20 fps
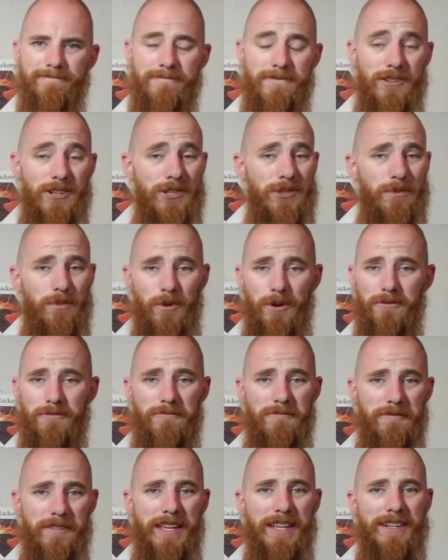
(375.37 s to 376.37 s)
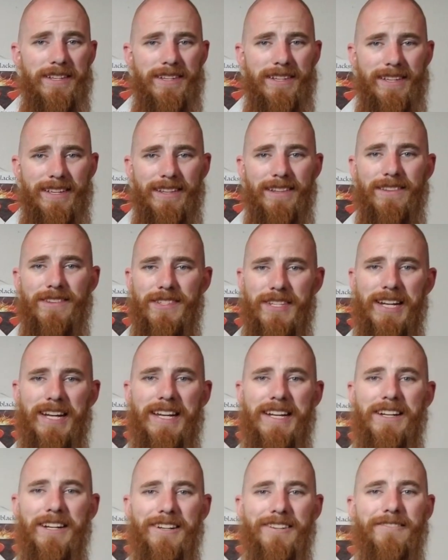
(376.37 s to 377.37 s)
just won't fit
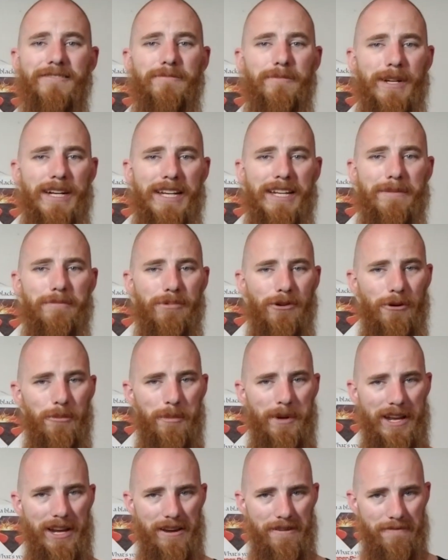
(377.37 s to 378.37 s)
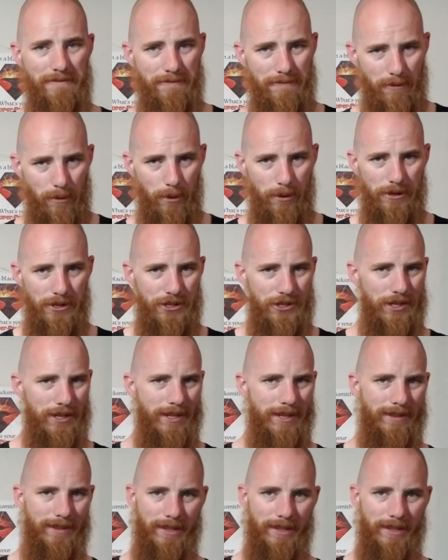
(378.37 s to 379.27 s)
inside of my propane forge.